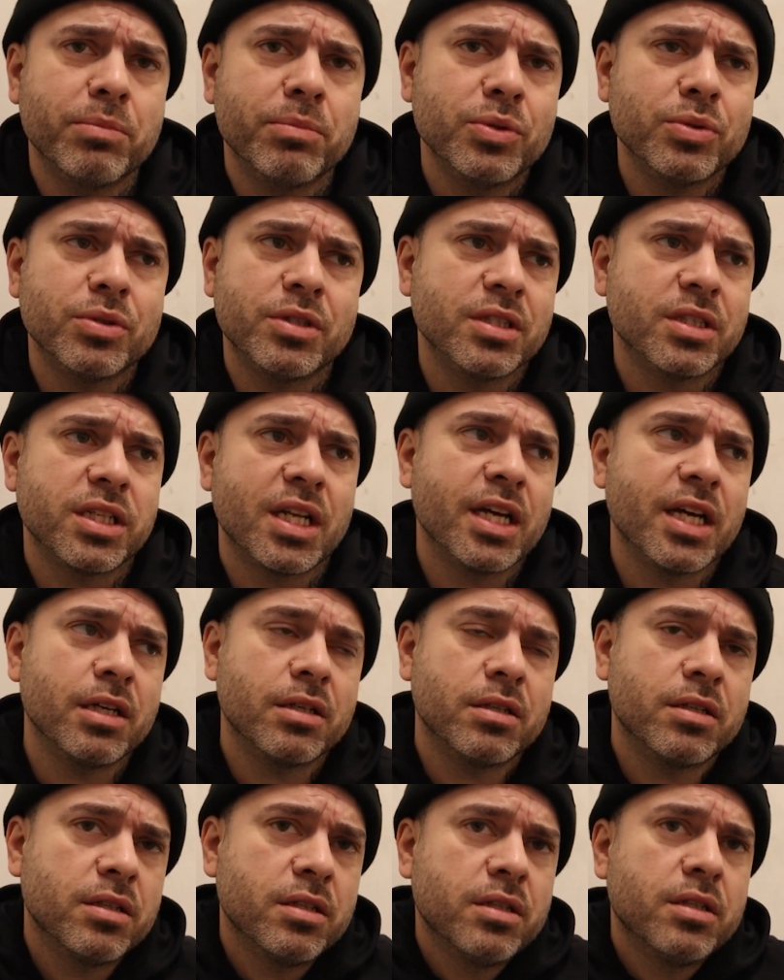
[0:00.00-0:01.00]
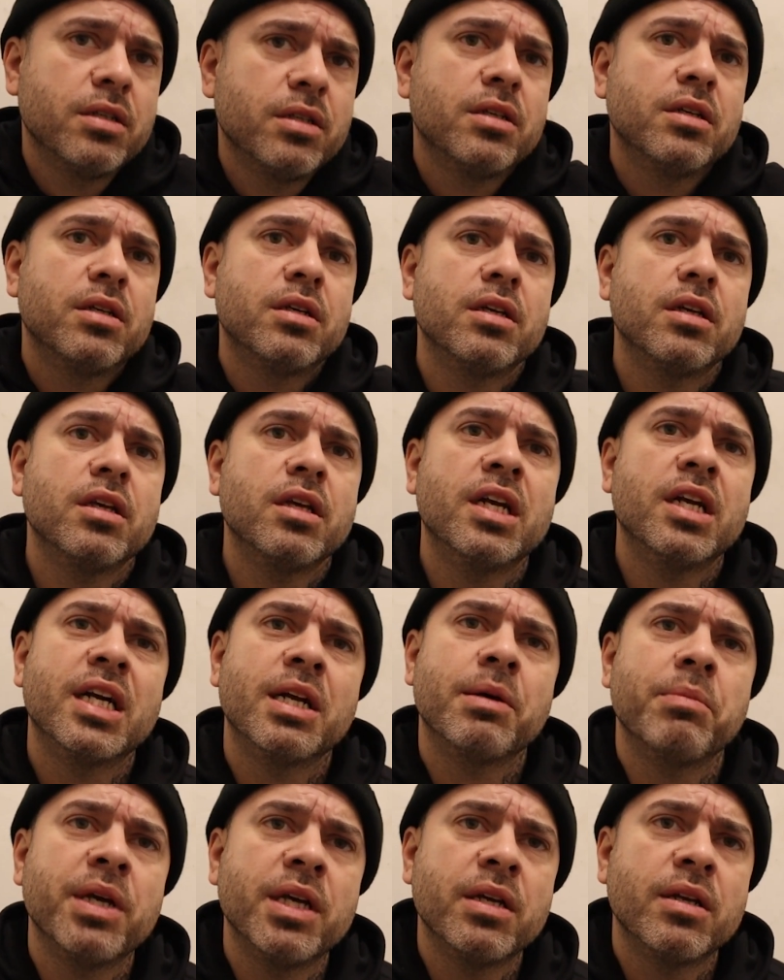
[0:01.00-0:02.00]
Boots is like, you know what
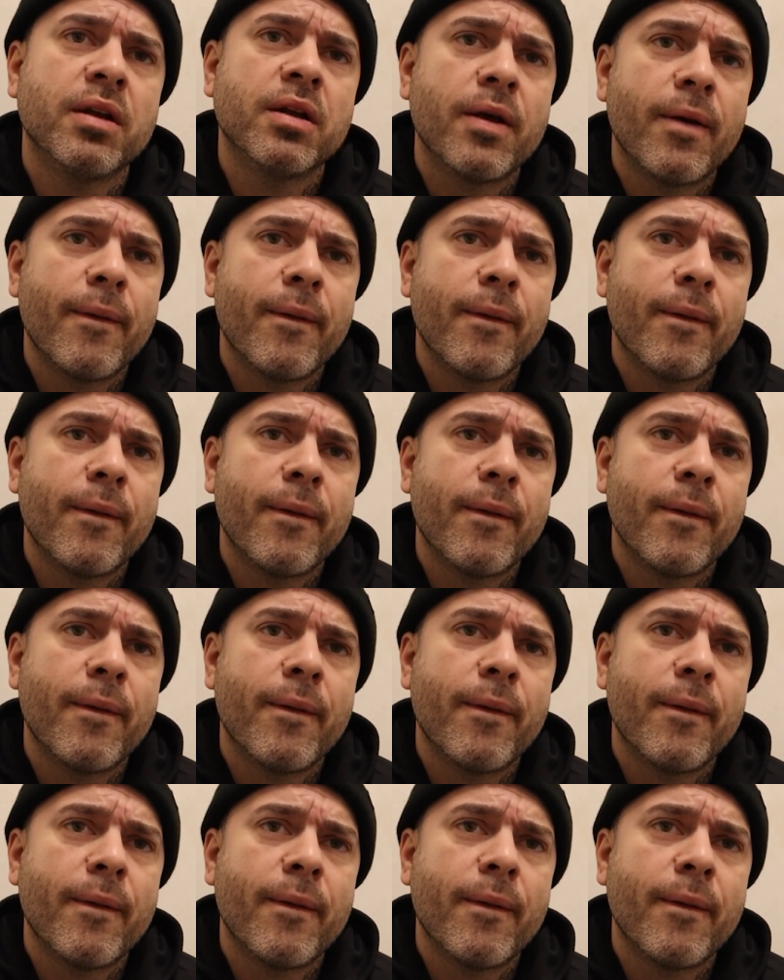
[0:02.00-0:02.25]
I mean?